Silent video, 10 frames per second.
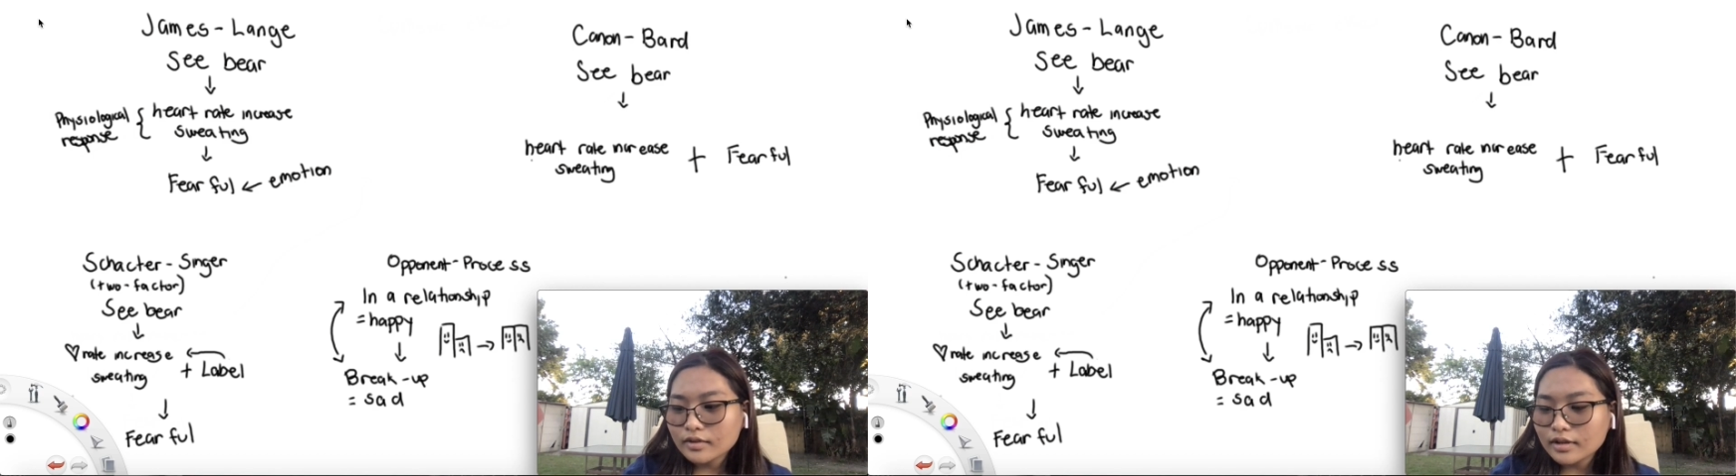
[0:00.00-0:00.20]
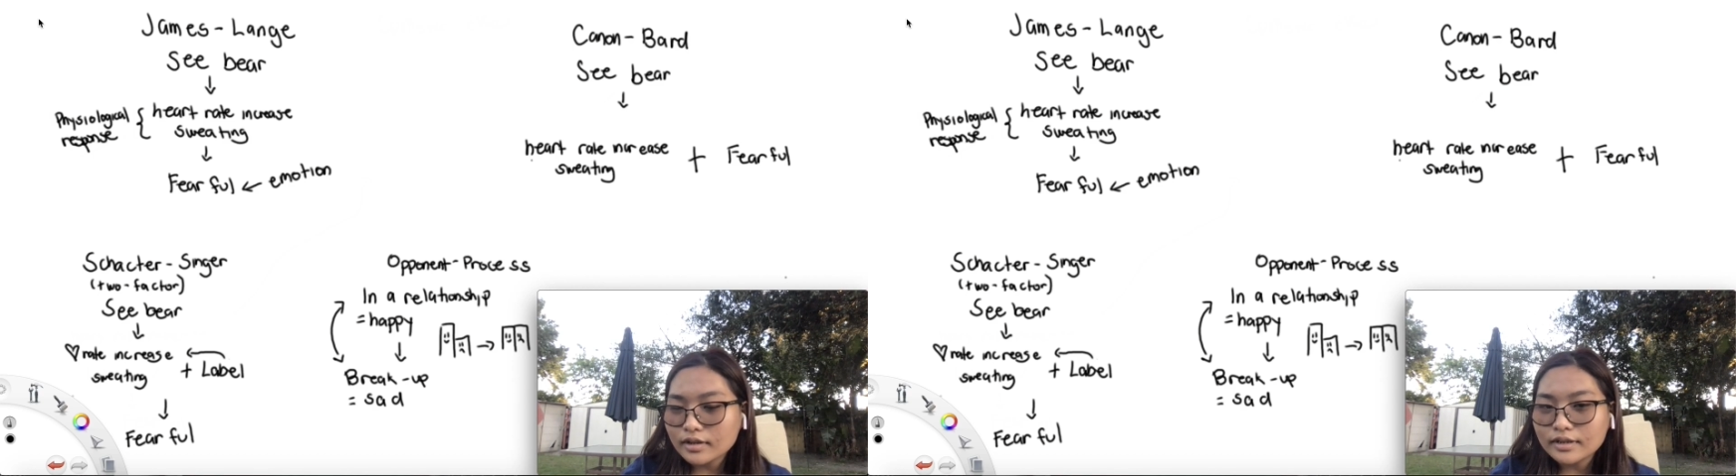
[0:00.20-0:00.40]

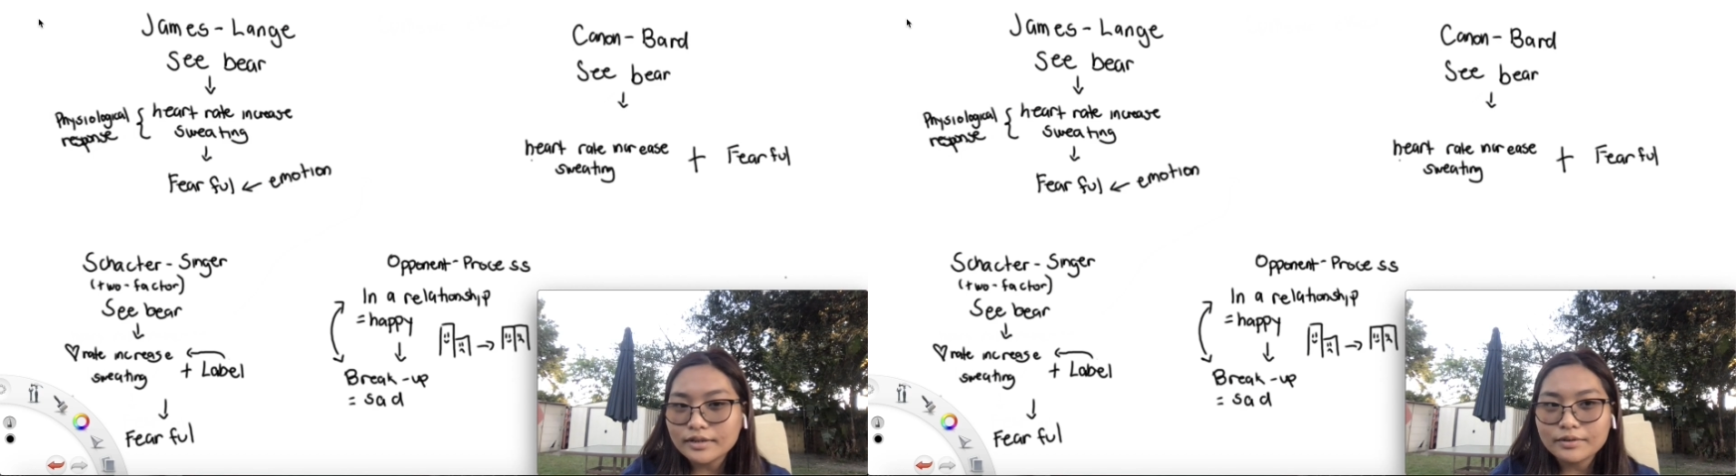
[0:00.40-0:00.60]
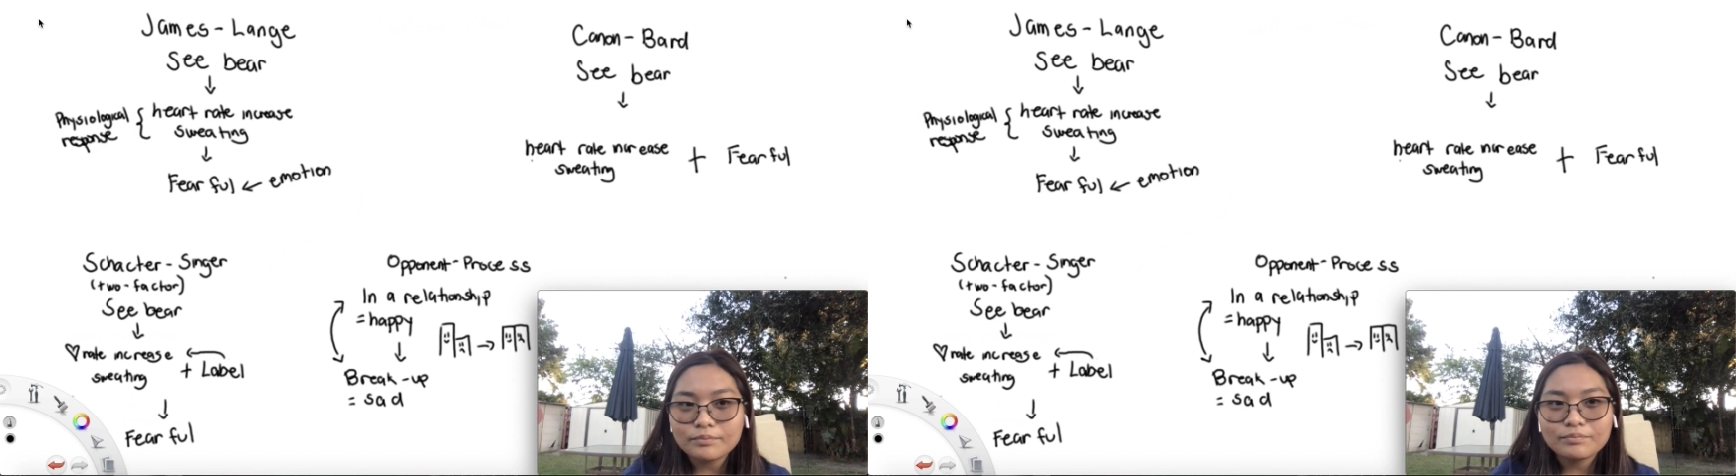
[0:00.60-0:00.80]

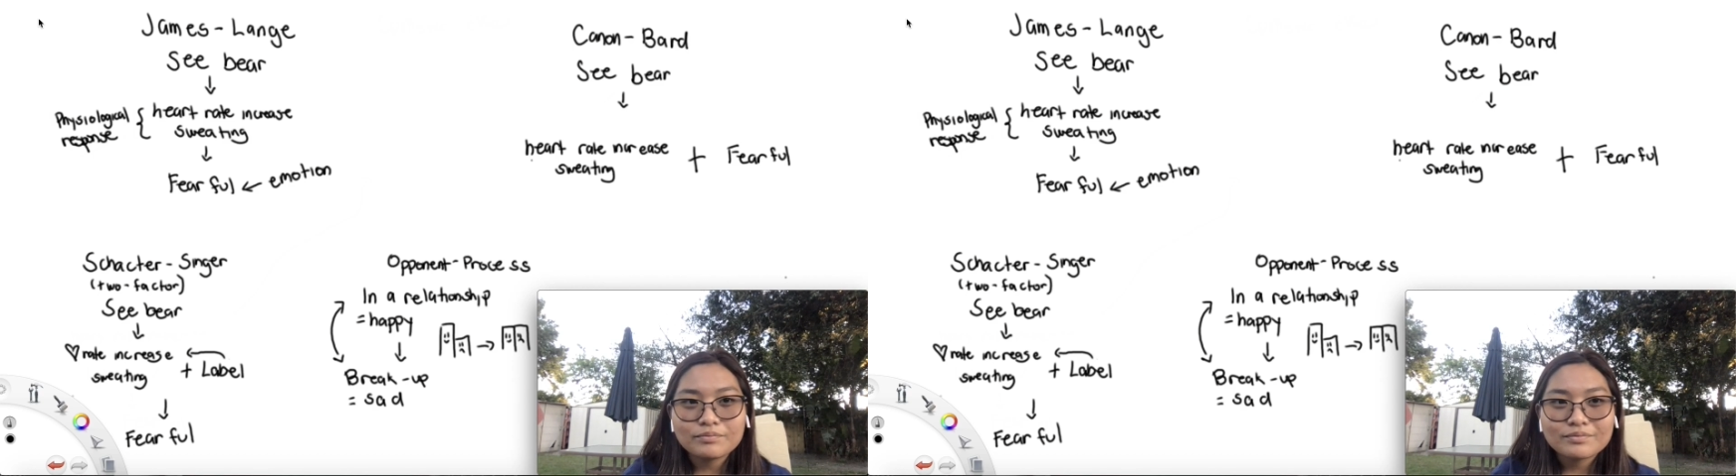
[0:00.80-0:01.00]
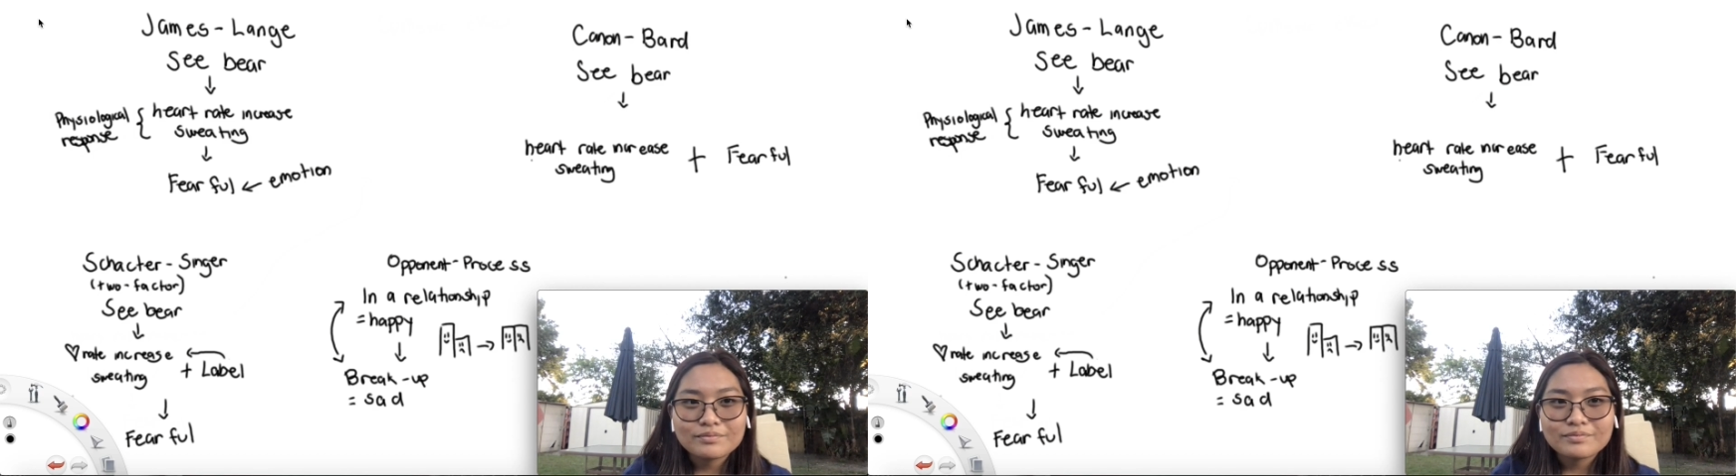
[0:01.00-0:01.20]
And
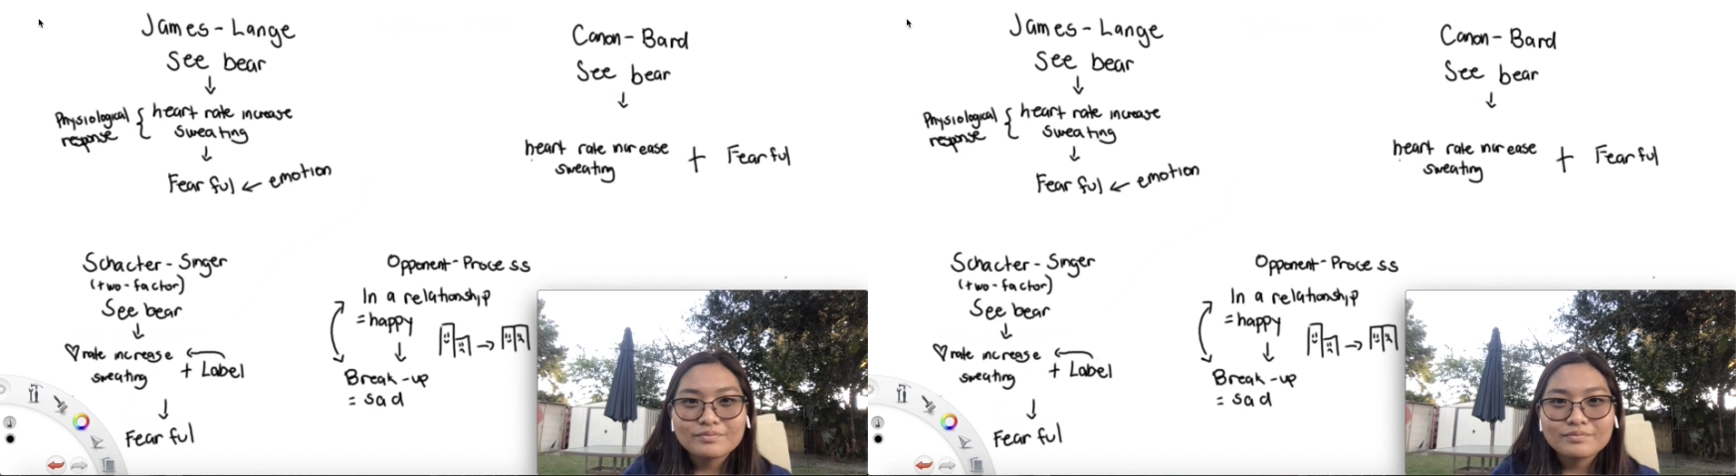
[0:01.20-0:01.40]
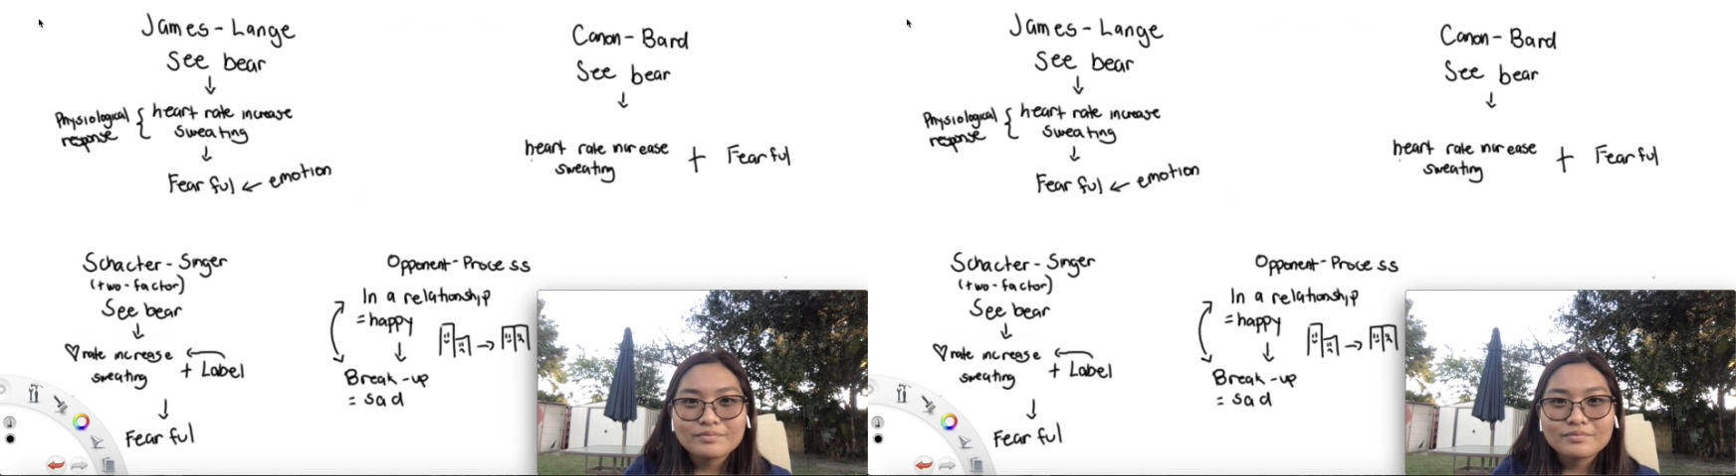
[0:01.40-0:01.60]

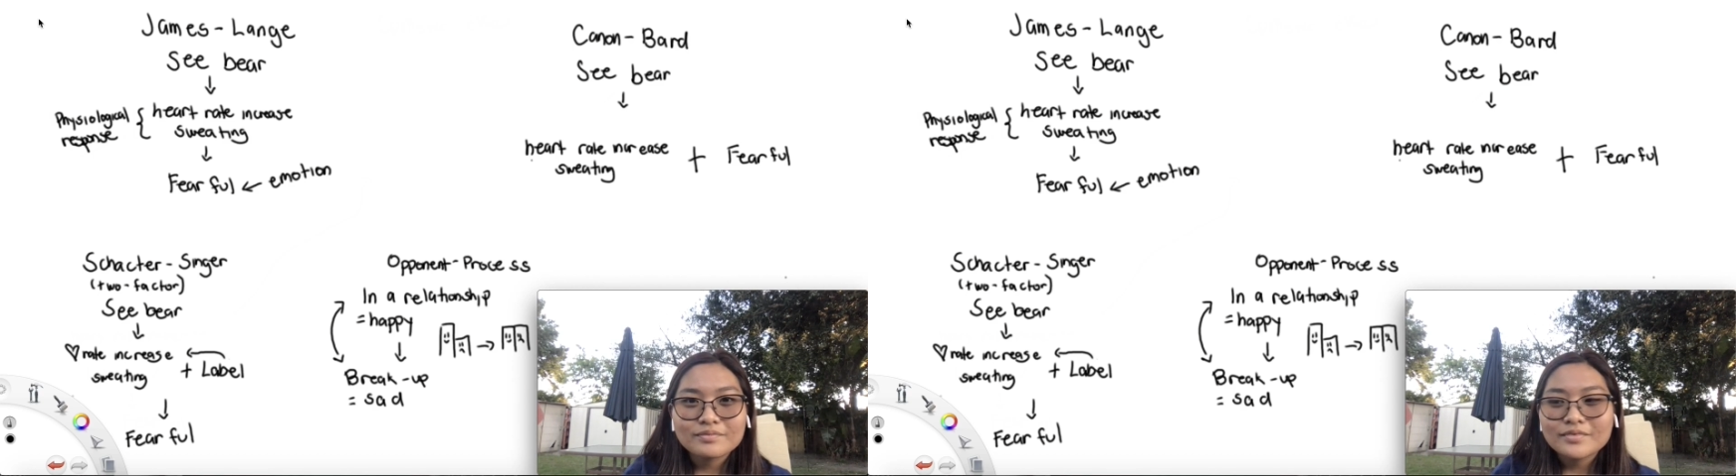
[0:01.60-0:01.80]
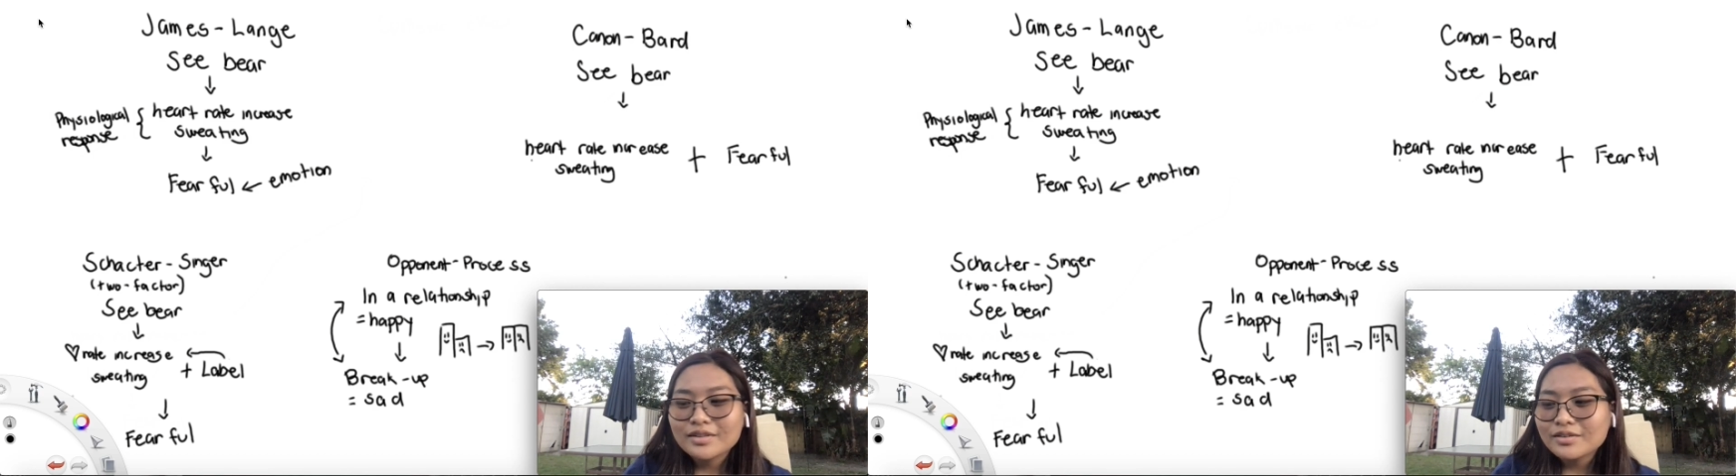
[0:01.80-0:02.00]

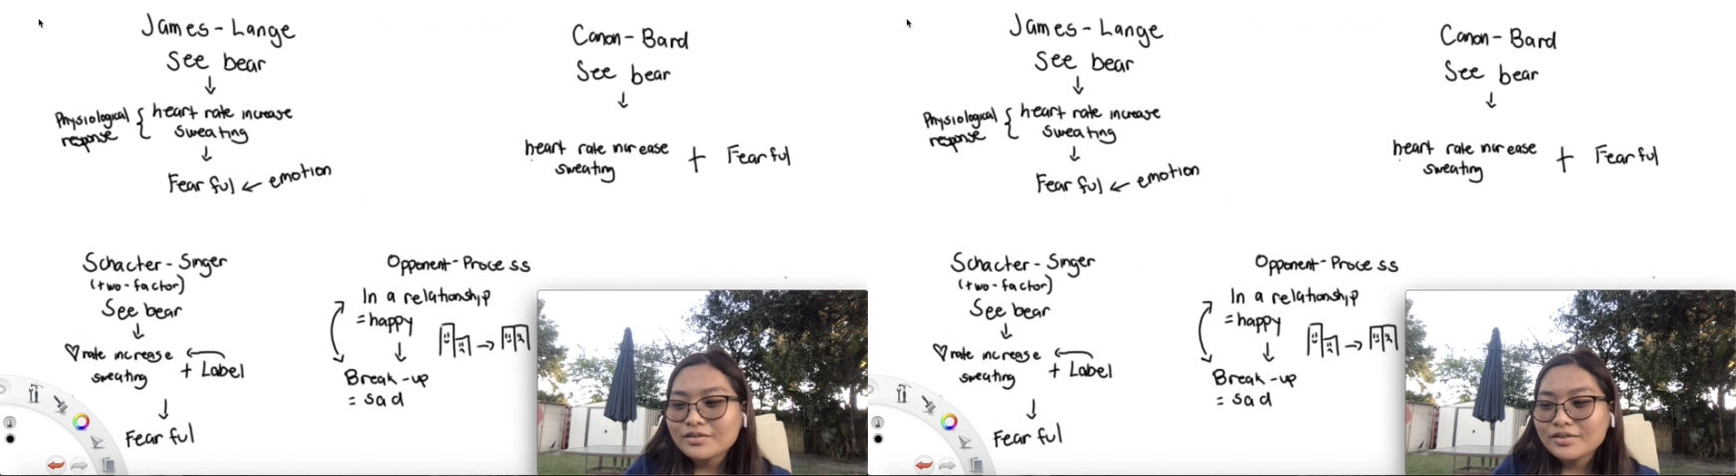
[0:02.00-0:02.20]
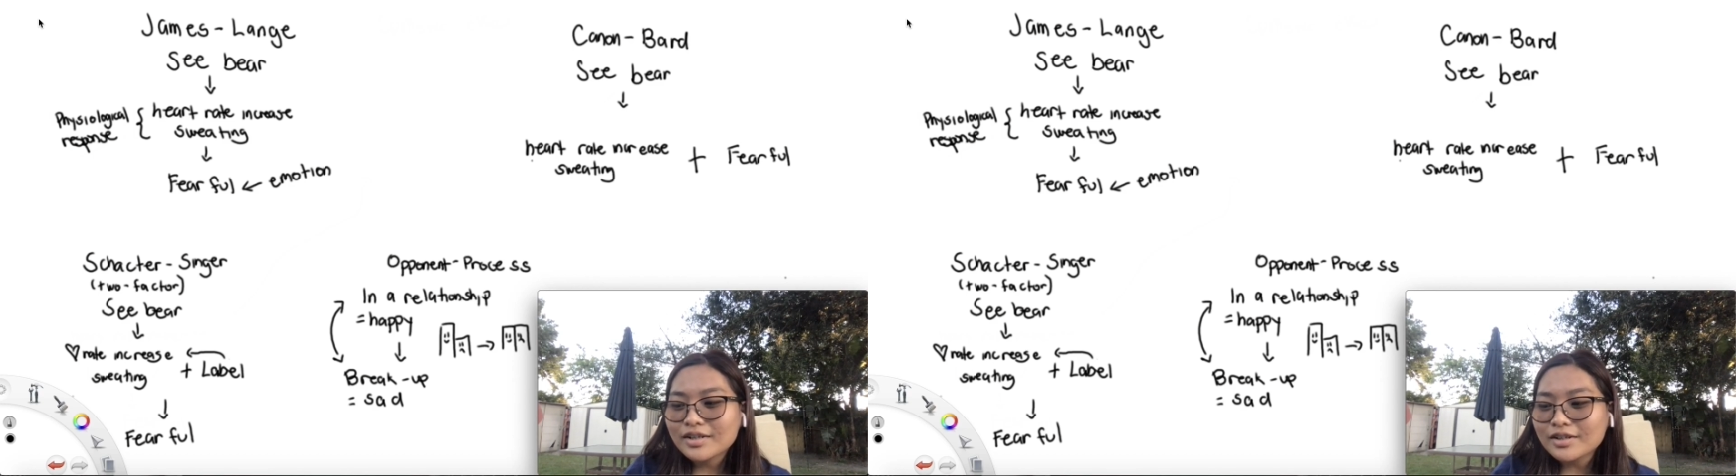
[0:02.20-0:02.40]

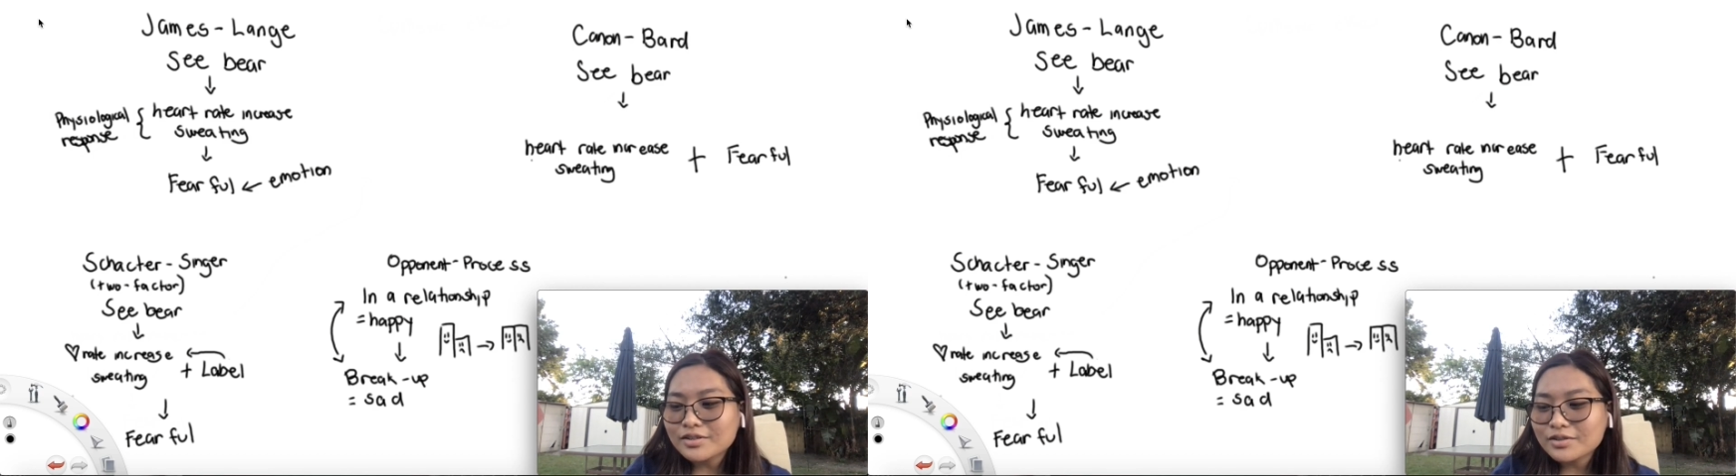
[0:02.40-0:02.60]
okay,